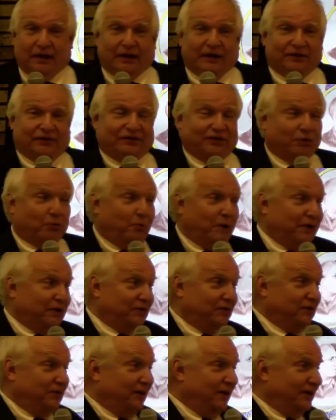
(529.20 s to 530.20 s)
So what
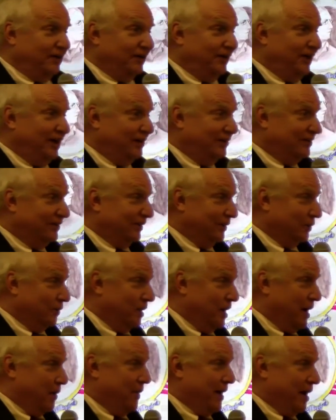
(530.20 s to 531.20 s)
do they teach you
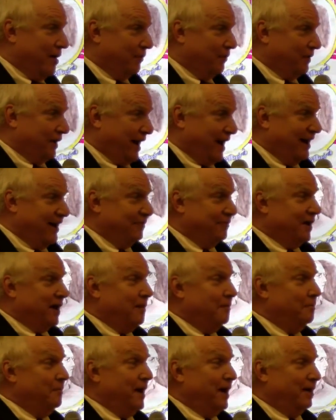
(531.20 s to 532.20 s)
about kind of
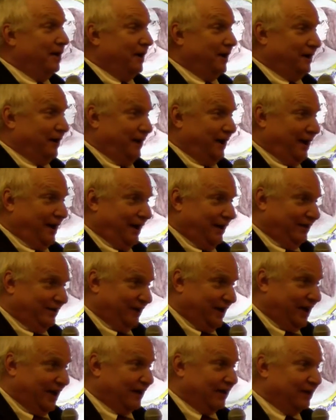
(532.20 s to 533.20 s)

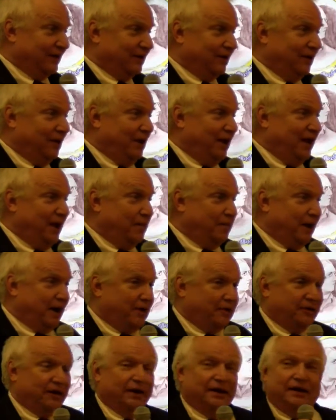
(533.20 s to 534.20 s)
Americanizing and learning
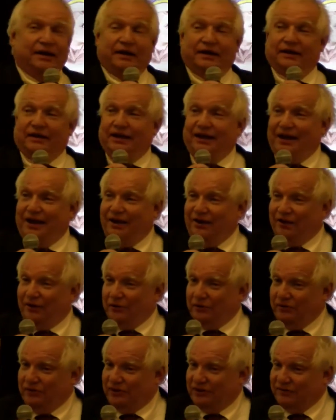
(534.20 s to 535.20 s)
about the
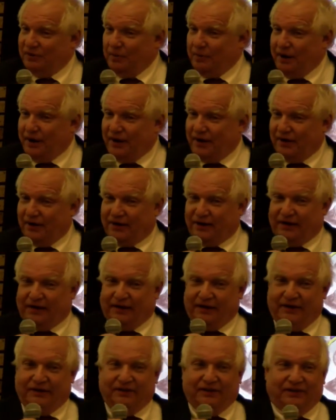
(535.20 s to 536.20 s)
heroes of America
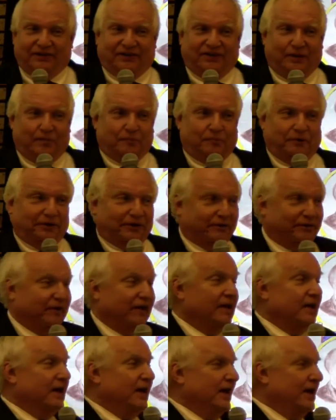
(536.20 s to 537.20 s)
and the symbols?
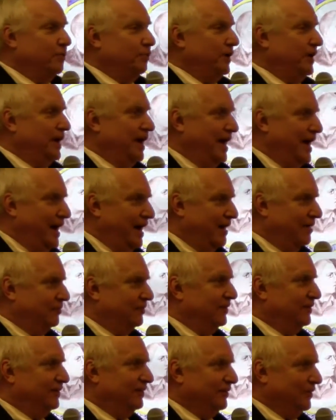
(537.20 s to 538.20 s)
And we have
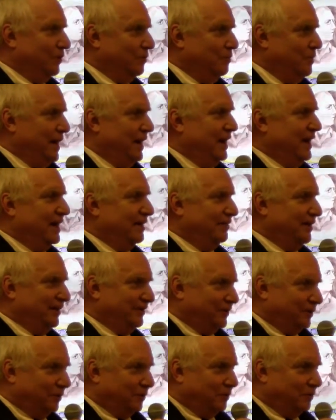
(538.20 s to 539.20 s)
so many of
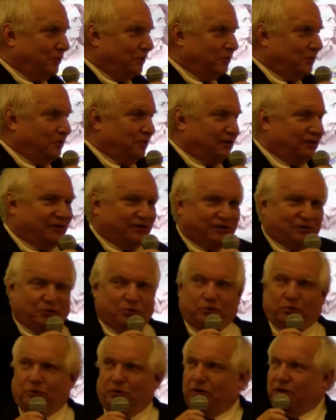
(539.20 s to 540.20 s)
his old
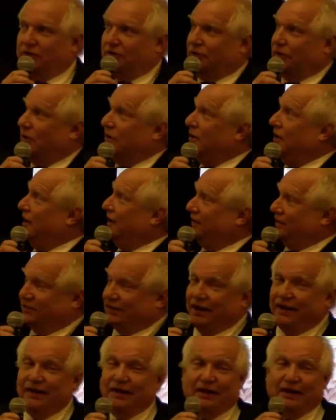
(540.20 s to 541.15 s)
school drawings.